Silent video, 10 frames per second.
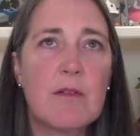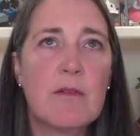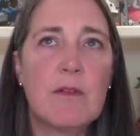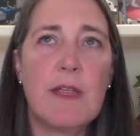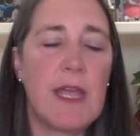
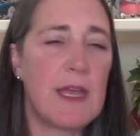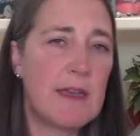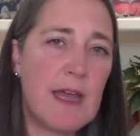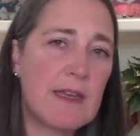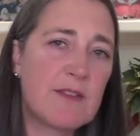We had
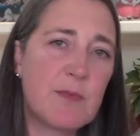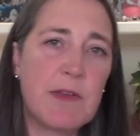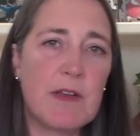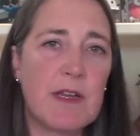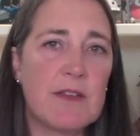not
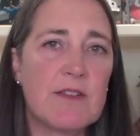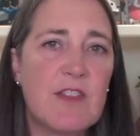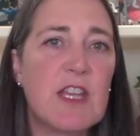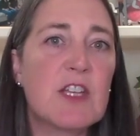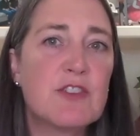experienced
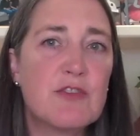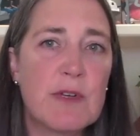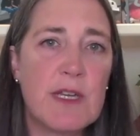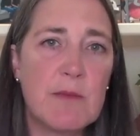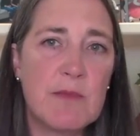the
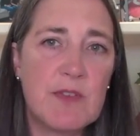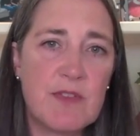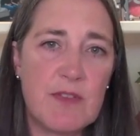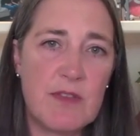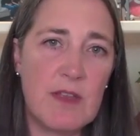
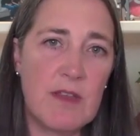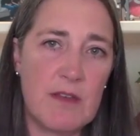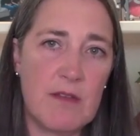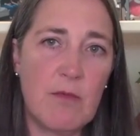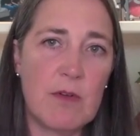extremes
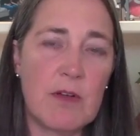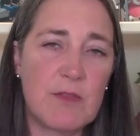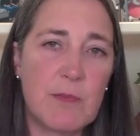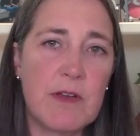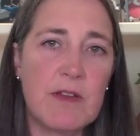that we're
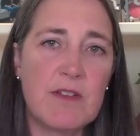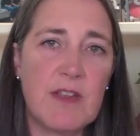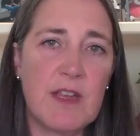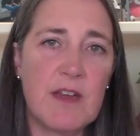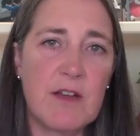
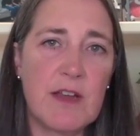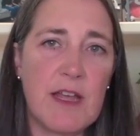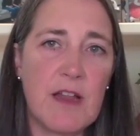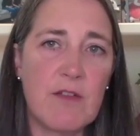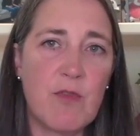experiencing here in
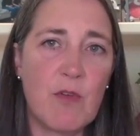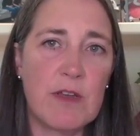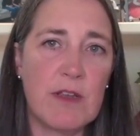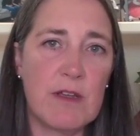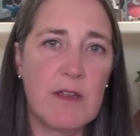
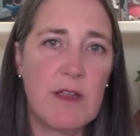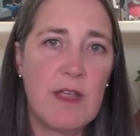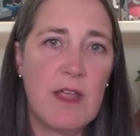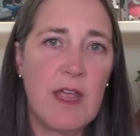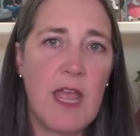California.
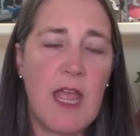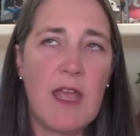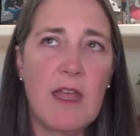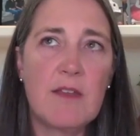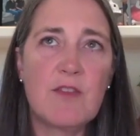
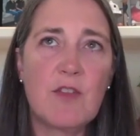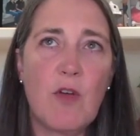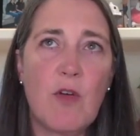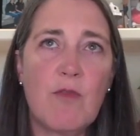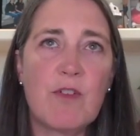And
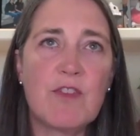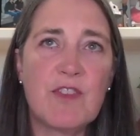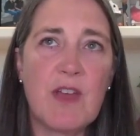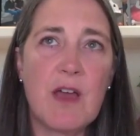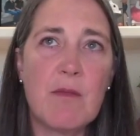so for
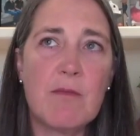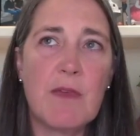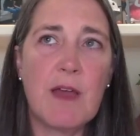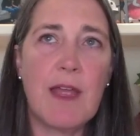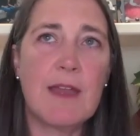some,
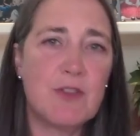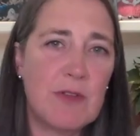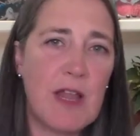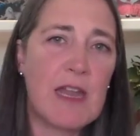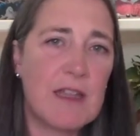I had to do a
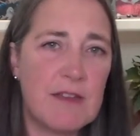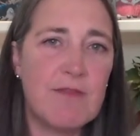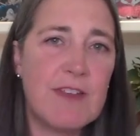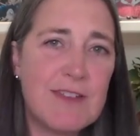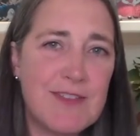lot of
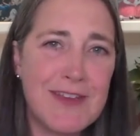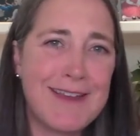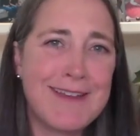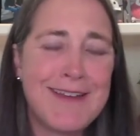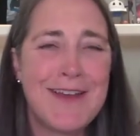
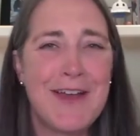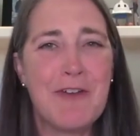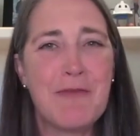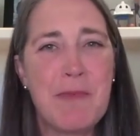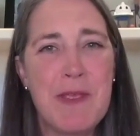convincing
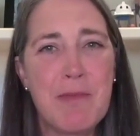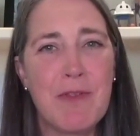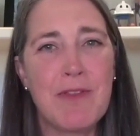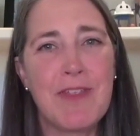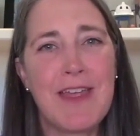of
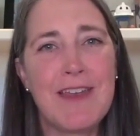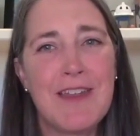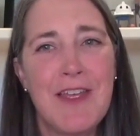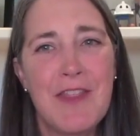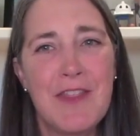people that
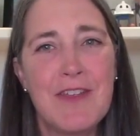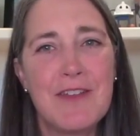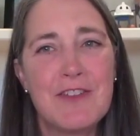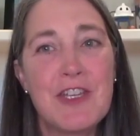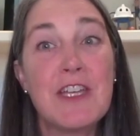
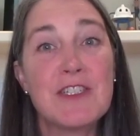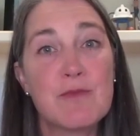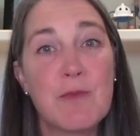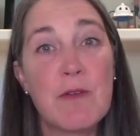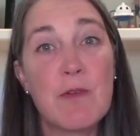the changes
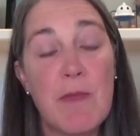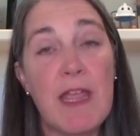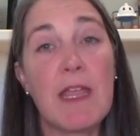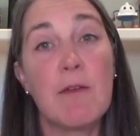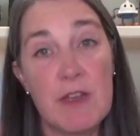we were
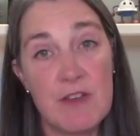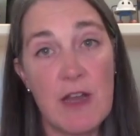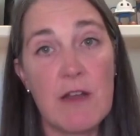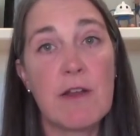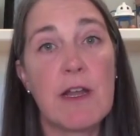making,
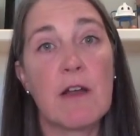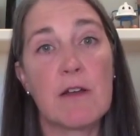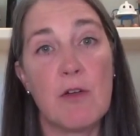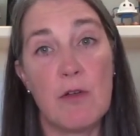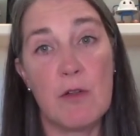retiring our
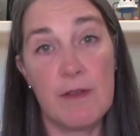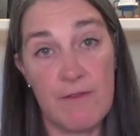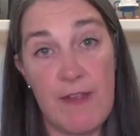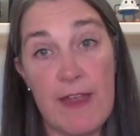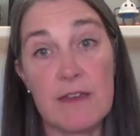coal, in
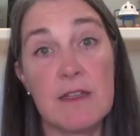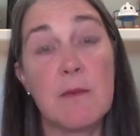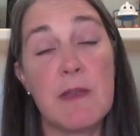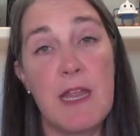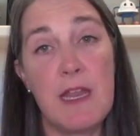fact,
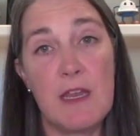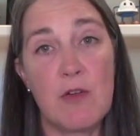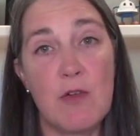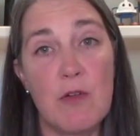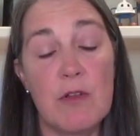eliminating
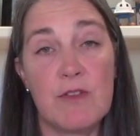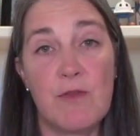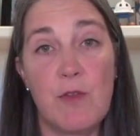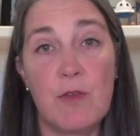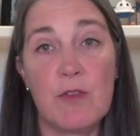coal as a
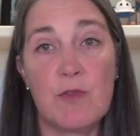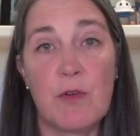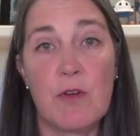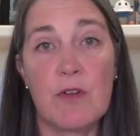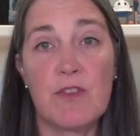fuel
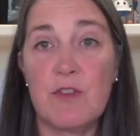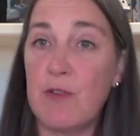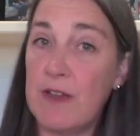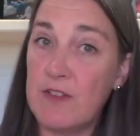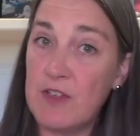source and
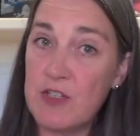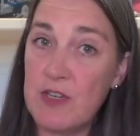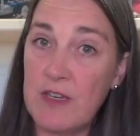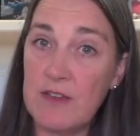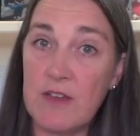
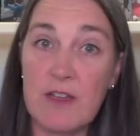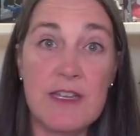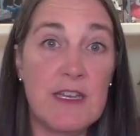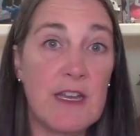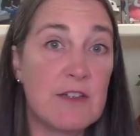transitioning to
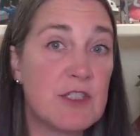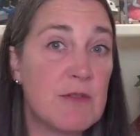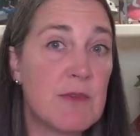clean energy